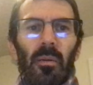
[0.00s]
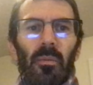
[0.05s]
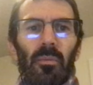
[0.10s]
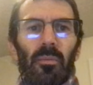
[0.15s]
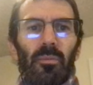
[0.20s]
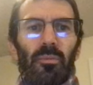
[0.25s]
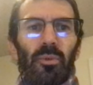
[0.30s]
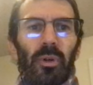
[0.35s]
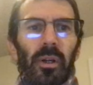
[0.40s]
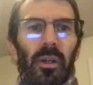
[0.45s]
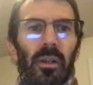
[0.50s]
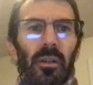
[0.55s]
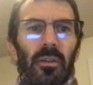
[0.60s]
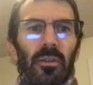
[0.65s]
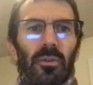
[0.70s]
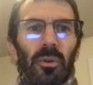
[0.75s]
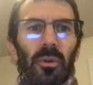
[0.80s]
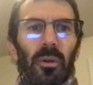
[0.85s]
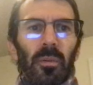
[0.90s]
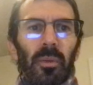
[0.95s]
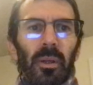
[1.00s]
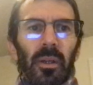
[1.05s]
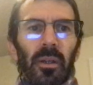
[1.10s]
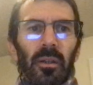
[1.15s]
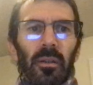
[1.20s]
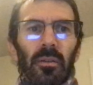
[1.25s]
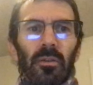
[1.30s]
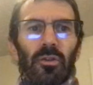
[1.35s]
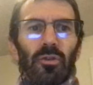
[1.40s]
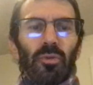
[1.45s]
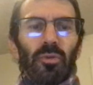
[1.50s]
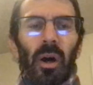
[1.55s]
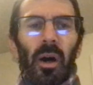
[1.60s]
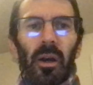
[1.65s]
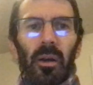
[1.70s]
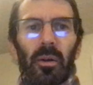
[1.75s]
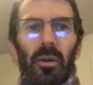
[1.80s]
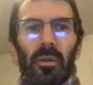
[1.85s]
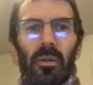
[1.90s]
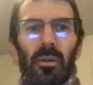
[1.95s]
brainstorming,
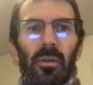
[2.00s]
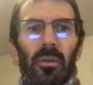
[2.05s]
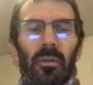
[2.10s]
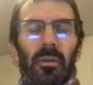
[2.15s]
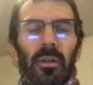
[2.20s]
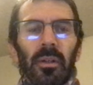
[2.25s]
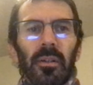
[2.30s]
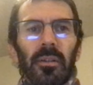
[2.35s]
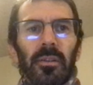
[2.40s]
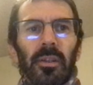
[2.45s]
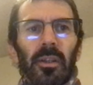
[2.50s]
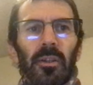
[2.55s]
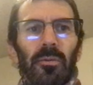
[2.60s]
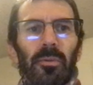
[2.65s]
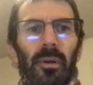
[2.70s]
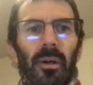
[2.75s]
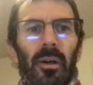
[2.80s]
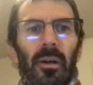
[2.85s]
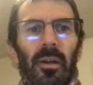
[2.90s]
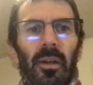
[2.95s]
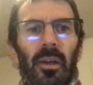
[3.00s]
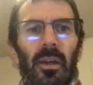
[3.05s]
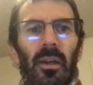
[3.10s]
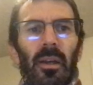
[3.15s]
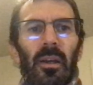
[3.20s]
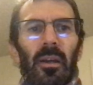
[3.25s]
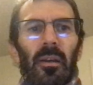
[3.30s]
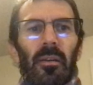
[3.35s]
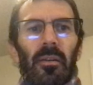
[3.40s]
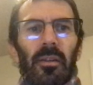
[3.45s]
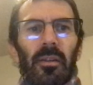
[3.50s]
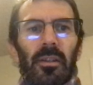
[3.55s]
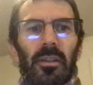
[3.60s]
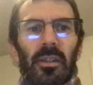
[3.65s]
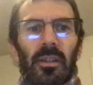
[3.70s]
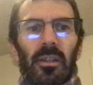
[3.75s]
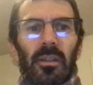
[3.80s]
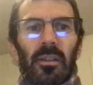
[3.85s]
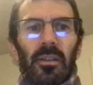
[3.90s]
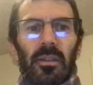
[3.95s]
trial, etc., this
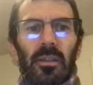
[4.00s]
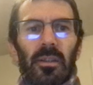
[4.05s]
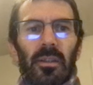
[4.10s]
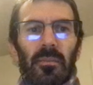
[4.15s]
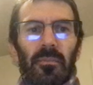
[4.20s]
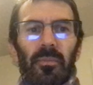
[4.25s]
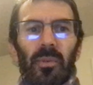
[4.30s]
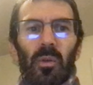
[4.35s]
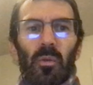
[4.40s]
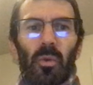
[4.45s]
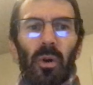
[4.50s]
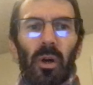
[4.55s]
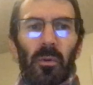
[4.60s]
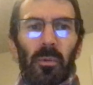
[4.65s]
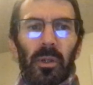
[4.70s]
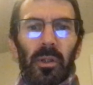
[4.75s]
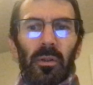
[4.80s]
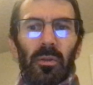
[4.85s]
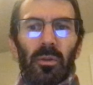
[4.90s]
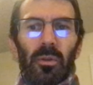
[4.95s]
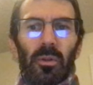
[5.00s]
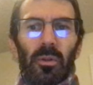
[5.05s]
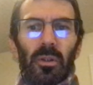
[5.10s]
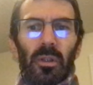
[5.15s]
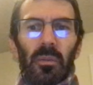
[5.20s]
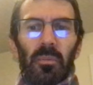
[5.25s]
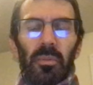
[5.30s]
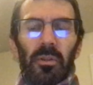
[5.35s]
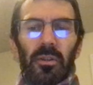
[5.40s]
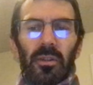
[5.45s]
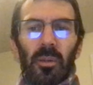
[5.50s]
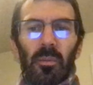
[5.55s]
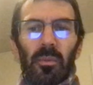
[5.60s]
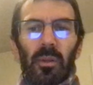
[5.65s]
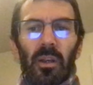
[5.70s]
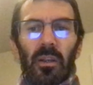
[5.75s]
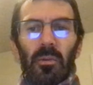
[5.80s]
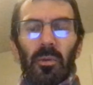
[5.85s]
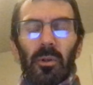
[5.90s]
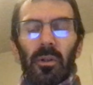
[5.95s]
is one way to use it, but
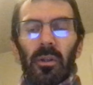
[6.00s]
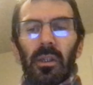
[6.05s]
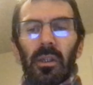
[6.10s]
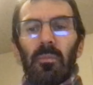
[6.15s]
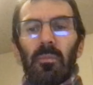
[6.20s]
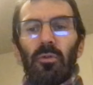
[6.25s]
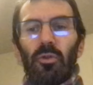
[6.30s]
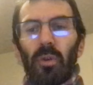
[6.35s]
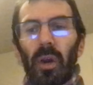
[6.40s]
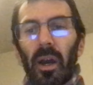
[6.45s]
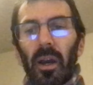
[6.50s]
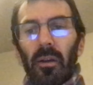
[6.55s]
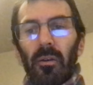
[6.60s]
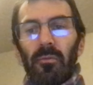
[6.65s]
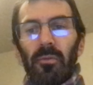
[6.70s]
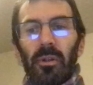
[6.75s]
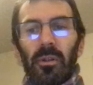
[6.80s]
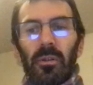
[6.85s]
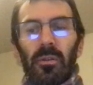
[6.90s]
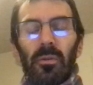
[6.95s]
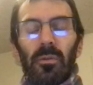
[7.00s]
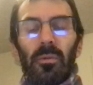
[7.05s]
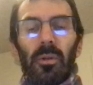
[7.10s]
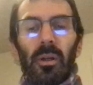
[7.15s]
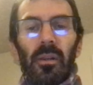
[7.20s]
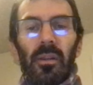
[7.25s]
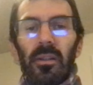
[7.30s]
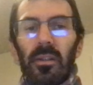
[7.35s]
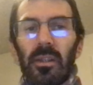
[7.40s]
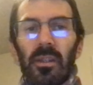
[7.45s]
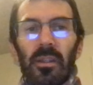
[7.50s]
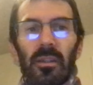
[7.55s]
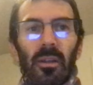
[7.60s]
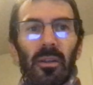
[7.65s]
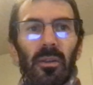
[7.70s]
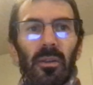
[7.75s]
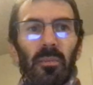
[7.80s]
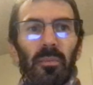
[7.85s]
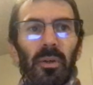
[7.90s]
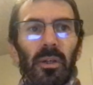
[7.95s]
sometimes you want to keep track of what you do, and this is not
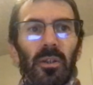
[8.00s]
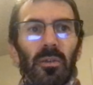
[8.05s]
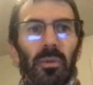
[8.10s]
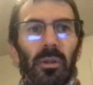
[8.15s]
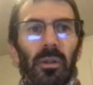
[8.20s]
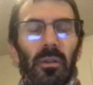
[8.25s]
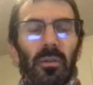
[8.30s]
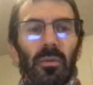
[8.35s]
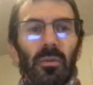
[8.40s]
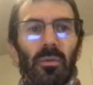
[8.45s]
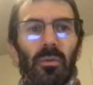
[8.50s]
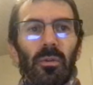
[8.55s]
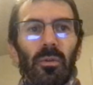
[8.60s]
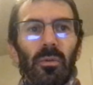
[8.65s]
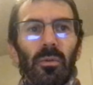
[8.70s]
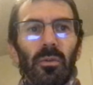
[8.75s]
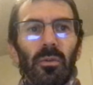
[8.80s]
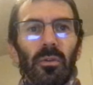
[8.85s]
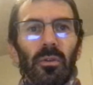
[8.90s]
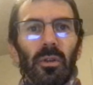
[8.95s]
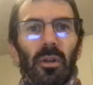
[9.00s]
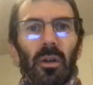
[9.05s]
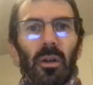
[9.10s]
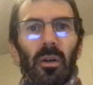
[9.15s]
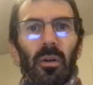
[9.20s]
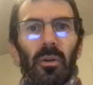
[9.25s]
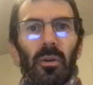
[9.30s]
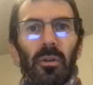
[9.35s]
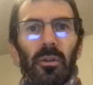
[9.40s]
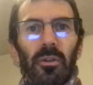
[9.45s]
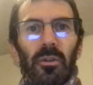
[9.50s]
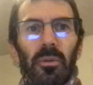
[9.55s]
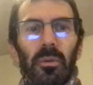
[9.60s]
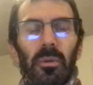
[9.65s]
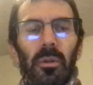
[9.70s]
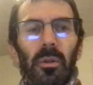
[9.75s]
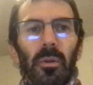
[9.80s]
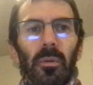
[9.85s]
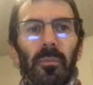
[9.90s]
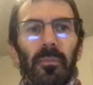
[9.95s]
the best way to use
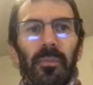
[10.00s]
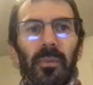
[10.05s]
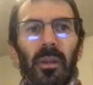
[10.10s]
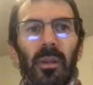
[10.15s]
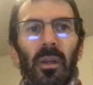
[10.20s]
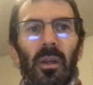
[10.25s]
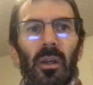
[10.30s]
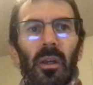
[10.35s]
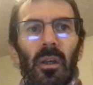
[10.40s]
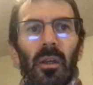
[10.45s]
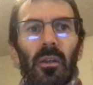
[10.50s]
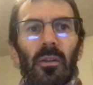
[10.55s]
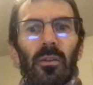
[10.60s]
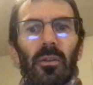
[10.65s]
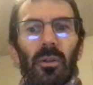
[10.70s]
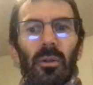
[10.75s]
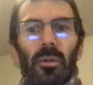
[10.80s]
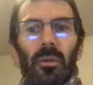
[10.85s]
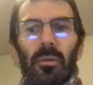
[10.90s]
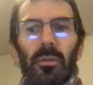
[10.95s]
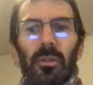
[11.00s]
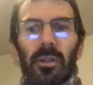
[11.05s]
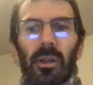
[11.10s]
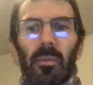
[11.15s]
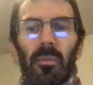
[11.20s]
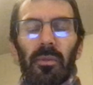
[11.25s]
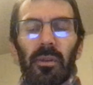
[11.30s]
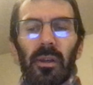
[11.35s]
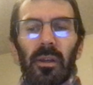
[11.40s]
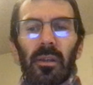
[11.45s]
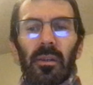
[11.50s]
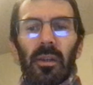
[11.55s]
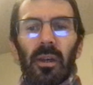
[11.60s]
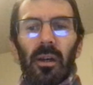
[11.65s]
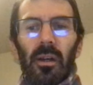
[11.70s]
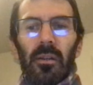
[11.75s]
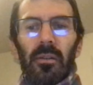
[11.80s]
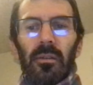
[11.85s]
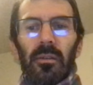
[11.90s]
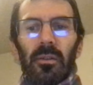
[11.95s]
RStudio. So something
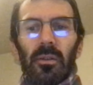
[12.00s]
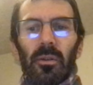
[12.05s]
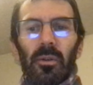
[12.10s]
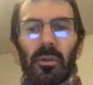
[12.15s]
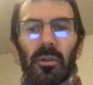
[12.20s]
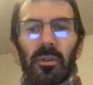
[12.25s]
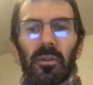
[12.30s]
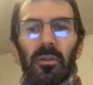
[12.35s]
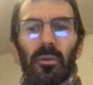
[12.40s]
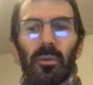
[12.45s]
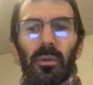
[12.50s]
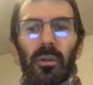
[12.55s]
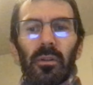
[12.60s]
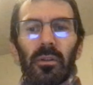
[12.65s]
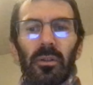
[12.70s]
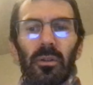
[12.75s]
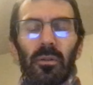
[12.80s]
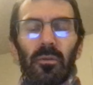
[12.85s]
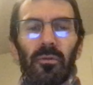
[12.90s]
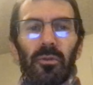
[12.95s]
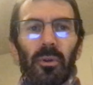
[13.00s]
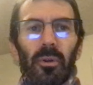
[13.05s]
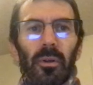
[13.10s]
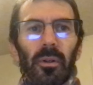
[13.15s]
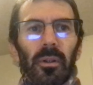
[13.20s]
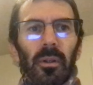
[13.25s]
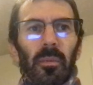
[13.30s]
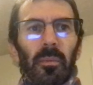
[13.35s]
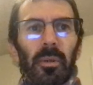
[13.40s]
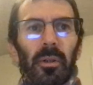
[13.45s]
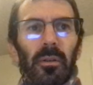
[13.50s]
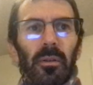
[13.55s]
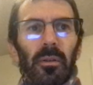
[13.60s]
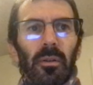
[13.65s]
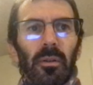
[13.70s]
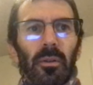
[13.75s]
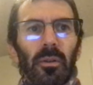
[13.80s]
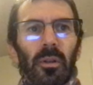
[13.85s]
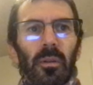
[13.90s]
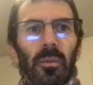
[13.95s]
that RStudio is good for compared to the
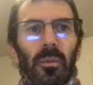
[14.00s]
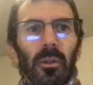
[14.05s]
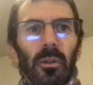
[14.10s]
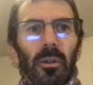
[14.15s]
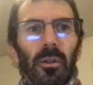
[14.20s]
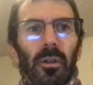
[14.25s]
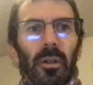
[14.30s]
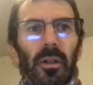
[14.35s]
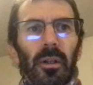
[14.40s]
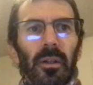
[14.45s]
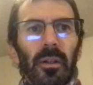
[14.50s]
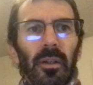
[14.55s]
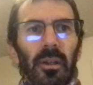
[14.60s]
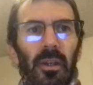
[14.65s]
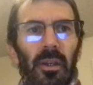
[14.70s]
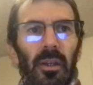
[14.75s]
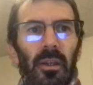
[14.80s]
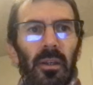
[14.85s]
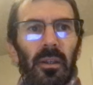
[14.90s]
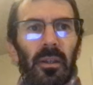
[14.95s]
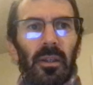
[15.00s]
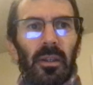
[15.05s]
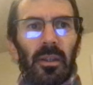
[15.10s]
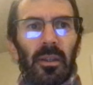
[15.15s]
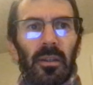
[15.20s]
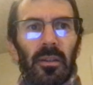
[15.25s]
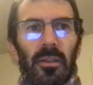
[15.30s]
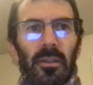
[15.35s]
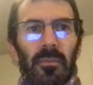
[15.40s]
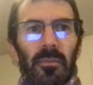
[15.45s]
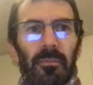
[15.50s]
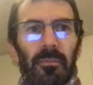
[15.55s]
normal OR is